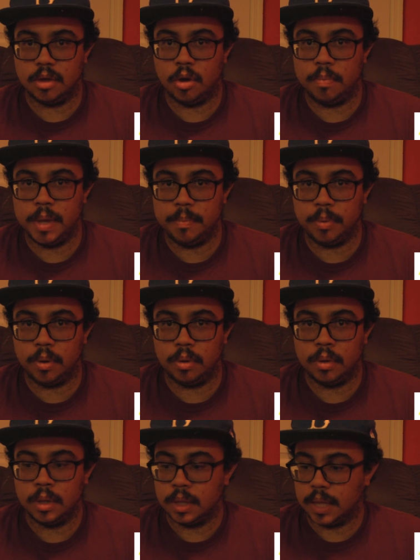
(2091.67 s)
there are
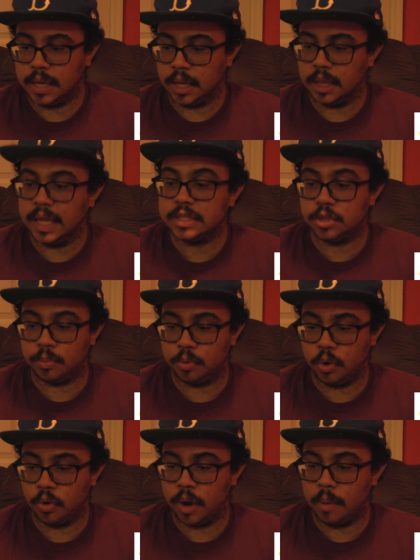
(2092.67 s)
people like a lesser
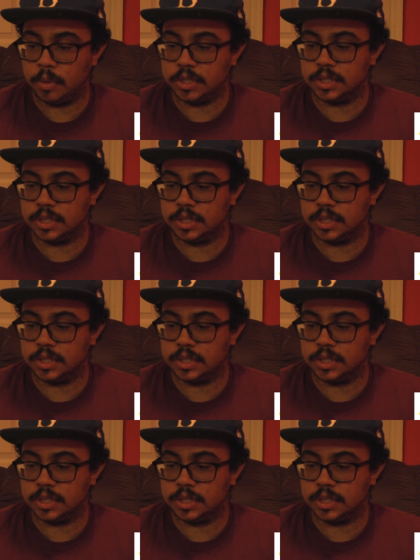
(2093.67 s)
program,